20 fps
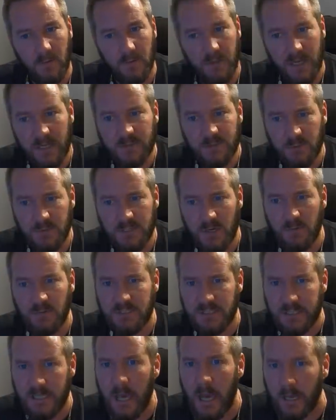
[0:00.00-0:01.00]
The answer is
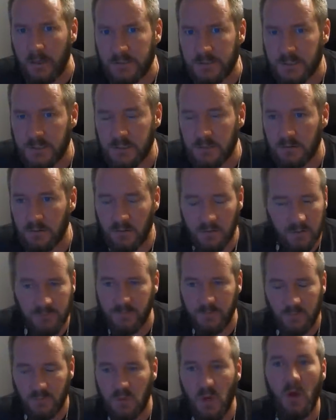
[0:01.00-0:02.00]
always yes. And if
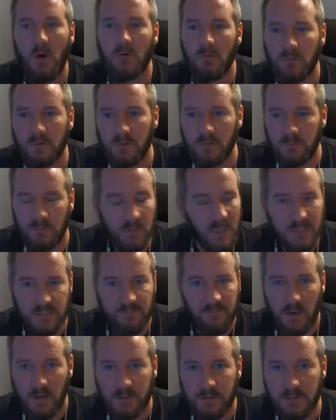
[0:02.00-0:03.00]
you don't, that's
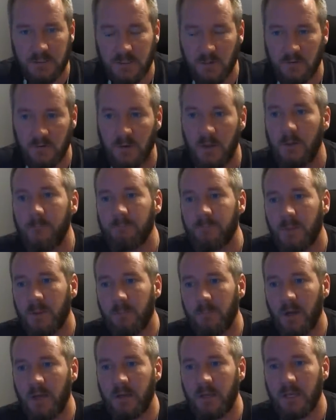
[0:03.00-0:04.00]
fine too.
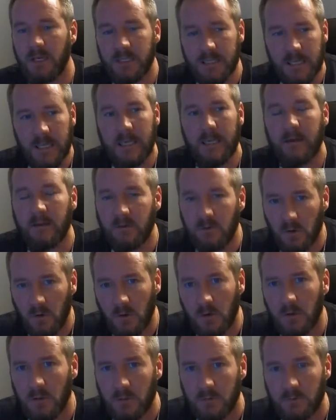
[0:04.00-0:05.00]
But it can't
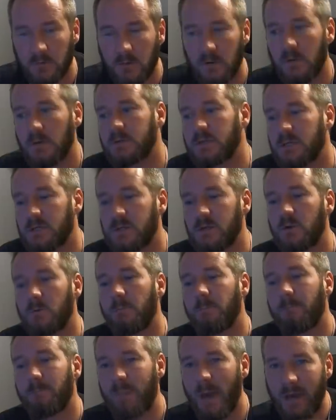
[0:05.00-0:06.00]
hurt to do
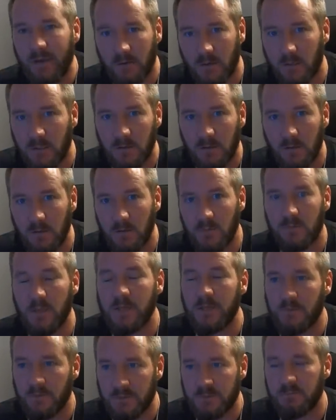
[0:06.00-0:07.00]
better
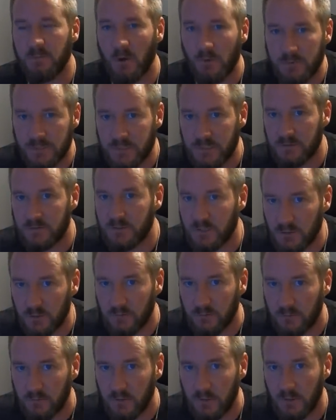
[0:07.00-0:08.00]
than you're supposed to
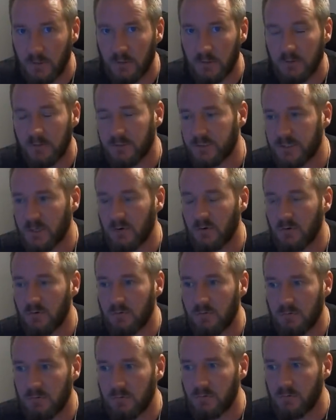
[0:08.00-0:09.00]
do.
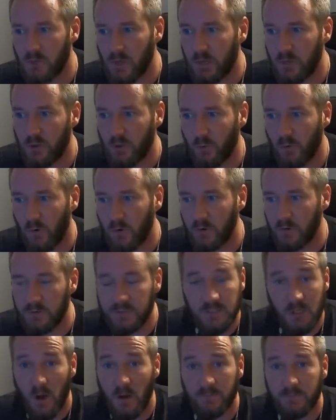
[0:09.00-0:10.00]
So change your oil
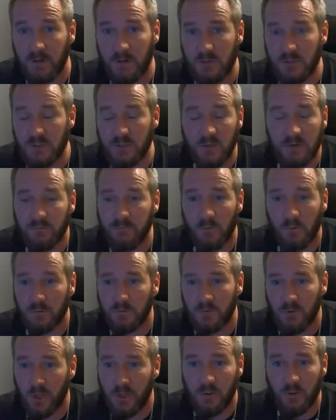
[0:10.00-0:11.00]
as often as you can afford
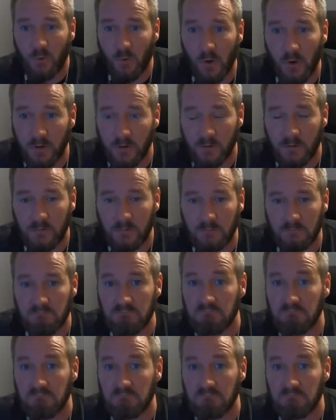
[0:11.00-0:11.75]
to change your oil.